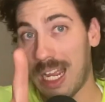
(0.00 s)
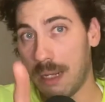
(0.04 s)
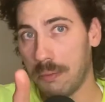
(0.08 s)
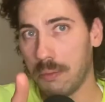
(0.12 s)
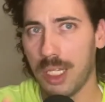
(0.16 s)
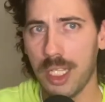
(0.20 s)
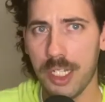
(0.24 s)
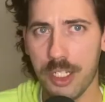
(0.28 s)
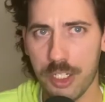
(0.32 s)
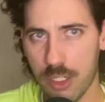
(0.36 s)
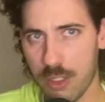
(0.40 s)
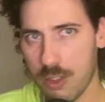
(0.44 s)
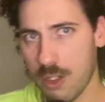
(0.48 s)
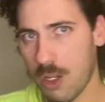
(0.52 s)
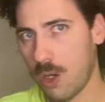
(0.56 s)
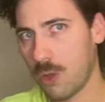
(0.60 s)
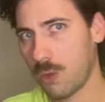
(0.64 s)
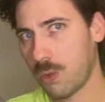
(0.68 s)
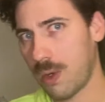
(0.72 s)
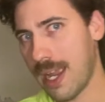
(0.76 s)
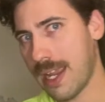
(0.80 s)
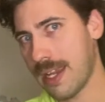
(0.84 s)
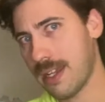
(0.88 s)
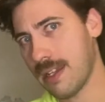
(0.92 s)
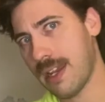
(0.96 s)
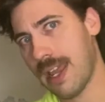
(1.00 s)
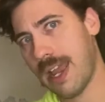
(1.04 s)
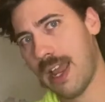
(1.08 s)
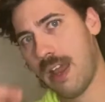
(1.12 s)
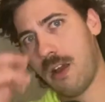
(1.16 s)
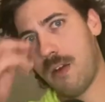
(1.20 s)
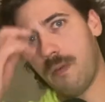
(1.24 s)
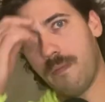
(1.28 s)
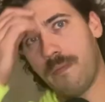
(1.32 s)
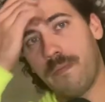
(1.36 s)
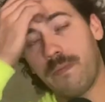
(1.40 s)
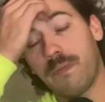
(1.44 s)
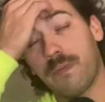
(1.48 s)
I'm letting you know right
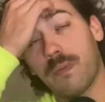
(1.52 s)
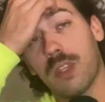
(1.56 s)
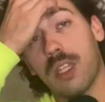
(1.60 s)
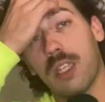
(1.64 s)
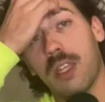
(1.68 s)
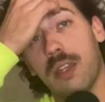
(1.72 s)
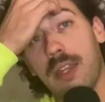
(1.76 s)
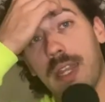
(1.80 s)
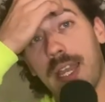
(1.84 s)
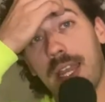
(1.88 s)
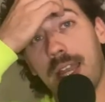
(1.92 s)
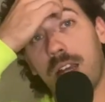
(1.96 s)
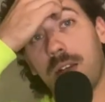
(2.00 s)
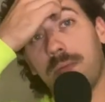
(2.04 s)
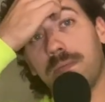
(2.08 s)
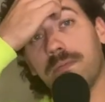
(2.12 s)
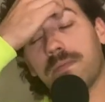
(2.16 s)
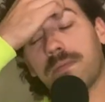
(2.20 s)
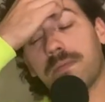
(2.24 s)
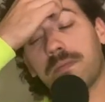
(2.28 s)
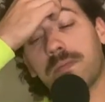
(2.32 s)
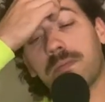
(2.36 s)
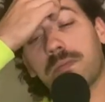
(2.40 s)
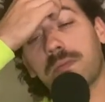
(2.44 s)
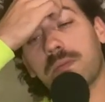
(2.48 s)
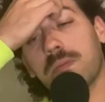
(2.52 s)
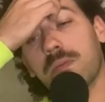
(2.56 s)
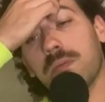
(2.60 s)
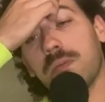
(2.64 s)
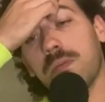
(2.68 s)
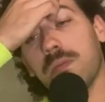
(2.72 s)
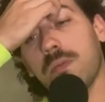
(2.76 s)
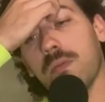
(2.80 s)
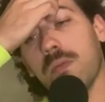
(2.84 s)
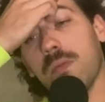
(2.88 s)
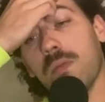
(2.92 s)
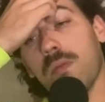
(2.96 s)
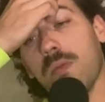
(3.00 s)
now. Now,
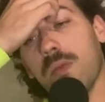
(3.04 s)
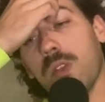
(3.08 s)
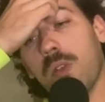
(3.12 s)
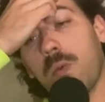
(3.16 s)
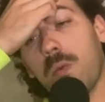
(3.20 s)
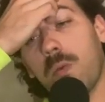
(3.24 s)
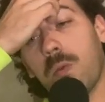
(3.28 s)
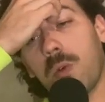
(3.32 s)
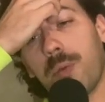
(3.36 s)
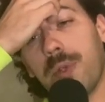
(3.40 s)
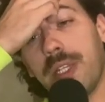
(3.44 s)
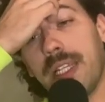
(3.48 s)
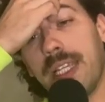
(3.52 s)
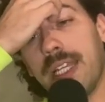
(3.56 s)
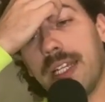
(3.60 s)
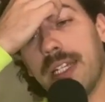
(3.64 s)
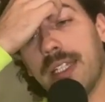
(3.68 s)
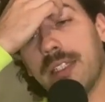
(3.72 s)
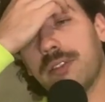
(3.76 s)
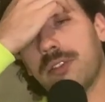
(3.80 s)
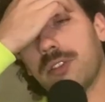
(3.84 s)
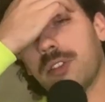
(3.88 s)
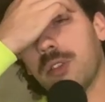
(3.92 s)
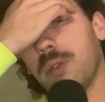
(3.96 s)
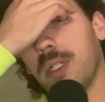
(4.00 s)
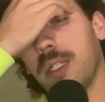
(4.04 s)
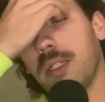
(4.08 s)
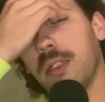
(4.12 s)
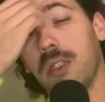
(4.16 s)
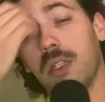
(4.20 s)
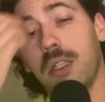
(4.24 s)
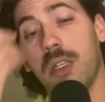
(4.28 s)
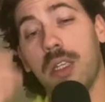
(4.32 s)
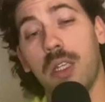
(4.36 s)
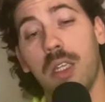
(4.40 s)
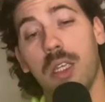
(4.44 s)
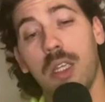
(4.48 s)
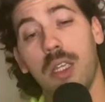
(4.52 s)
where we get into it
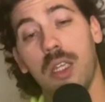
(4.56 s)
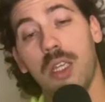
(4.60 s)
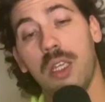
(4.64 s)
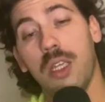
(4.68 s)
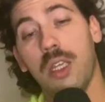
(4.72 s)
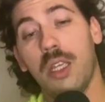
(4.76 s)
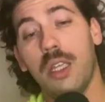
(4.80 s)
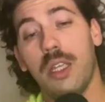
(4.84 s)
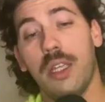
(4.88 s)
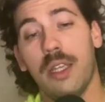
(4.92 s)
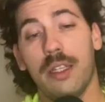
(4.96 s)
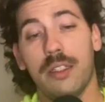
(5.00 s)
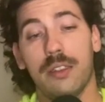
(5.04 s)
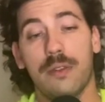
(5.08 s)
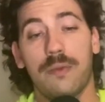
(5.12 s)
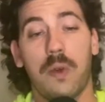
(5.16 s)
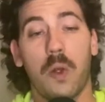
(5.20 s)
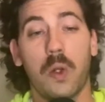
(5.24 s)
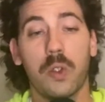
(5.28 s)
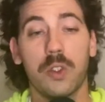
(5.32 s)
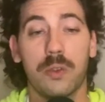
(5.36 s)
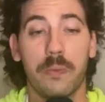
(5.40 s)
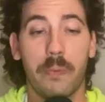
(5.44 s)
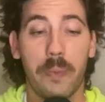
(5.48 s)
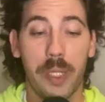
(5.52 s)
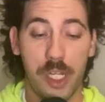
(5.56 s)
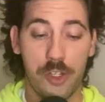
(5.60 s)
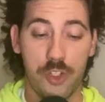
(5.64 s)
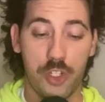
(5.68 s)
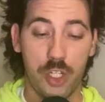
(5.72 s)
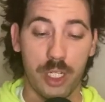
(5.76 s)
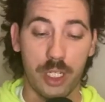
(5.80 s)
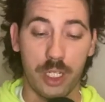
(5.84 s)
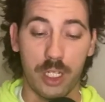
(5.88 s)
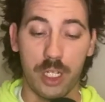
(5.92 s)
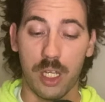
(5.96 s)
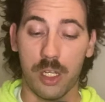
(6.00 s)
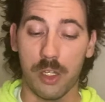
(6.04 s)
as far as
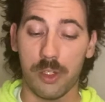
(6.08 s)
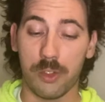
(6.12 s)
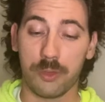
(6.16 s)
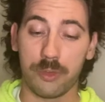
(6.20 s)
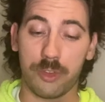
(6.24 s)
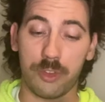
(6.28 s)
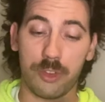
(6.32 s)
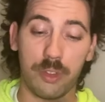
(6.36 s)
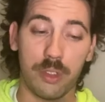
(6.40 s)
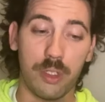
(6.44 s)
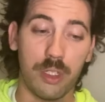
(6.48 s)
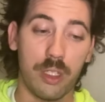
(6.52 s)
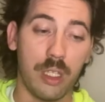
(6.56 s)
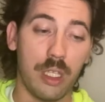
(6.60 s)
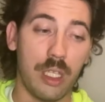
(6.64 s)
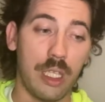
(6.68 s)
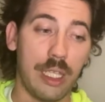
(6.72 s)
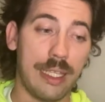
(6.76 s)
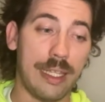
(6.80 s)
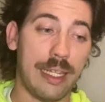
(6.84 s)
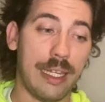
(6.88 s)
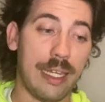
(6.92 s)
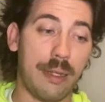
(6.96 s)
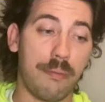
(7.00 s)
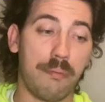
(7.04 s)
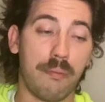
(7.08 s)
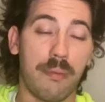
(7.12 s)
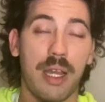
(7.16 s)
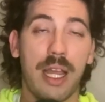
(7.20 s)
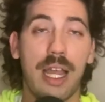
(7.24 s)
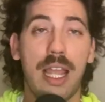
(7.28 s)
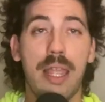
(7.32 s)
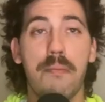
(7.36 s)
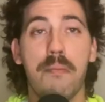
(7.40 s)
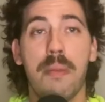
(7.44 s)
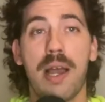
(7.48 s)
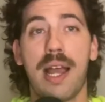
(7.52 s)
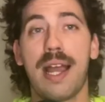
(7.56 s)
pitching goes, in
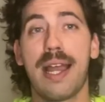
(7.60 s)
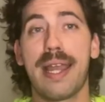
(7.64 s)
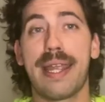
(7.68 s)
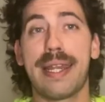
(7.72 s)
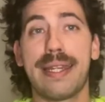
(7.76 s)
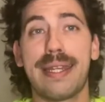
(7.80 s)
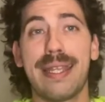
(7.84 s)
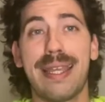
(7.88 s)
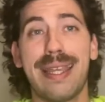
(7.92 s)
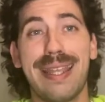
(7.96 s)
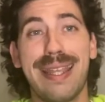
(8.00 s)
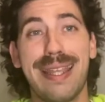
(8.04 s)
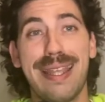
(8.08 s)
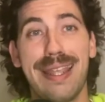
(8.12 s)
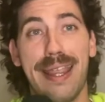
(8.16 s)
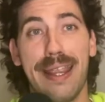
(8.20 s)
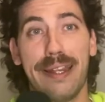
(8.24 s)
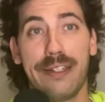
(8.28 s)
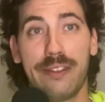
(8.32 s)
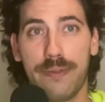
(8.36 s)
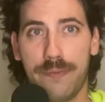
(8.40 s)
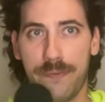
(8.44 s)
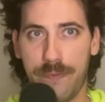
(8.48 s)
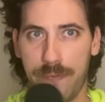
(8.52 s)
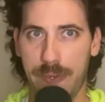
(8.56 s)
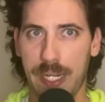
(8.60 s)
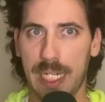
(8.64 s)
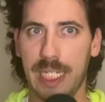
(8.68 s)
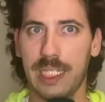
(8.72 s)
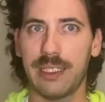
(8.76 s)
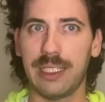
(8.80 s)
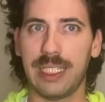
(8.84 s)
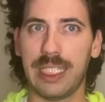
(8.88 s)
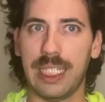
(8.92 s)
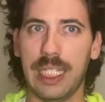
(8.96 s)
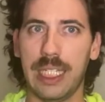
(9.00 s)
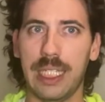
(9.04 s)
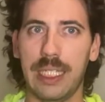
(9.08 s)
my mind, it's
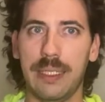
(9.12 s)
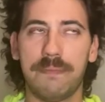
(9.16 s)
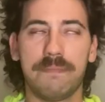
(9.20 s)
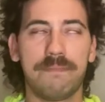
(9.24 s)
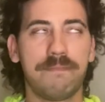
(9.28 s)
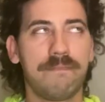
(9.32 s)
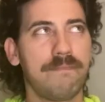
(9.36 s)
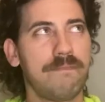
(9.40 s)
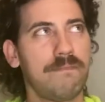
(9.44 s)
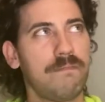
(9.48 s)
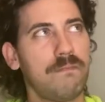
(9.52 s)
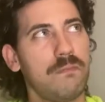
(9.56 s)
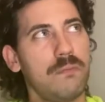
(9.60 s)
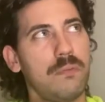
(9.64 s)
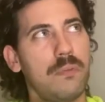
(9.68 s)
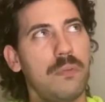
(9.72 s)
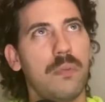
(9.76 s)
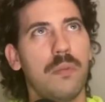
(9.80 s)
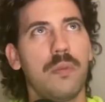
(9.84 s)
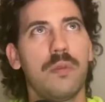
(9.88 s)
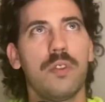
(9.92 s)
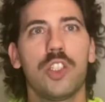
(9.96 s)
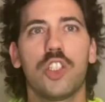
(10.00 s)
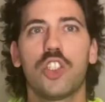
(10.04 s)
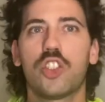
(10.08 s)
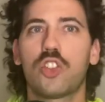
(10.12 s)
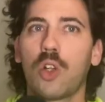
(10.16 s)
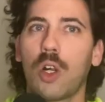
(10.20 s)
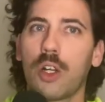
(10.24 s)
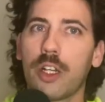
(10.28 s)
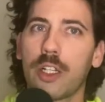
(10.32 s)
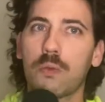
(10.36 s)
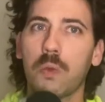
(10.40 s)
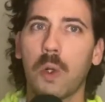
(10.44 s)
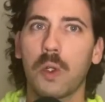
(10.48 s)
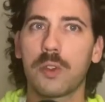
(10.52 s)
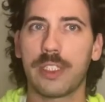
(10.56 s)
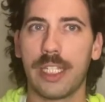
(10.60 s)
fairly the
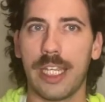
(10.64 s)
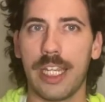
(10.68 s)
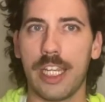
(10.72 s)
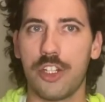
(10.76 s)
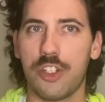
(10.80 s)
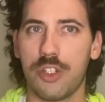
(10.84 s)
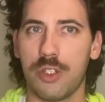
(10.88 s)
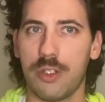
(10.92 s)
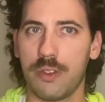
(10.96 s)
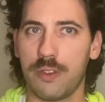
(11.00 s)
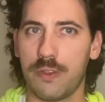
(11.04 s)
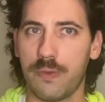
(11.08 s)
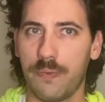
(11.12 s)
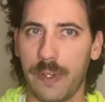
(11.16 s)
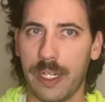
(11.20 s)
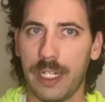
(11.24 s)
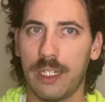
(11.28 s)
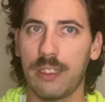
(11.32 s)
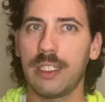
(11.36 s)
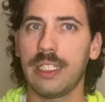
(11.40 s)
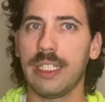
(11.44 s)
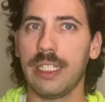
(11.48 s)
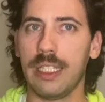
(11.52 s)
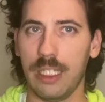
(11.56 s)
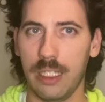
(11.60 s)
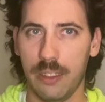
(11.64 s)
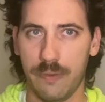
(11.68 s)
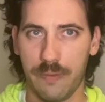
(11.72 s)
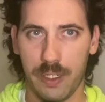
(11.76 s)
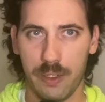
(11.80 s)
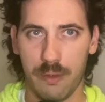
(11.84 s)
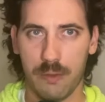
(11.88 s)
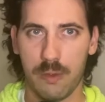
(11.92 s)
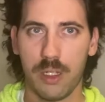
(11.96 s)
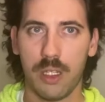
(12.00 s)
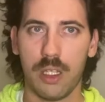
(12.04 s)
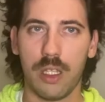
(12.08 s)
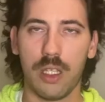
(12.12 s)
starting rotation is fairly even.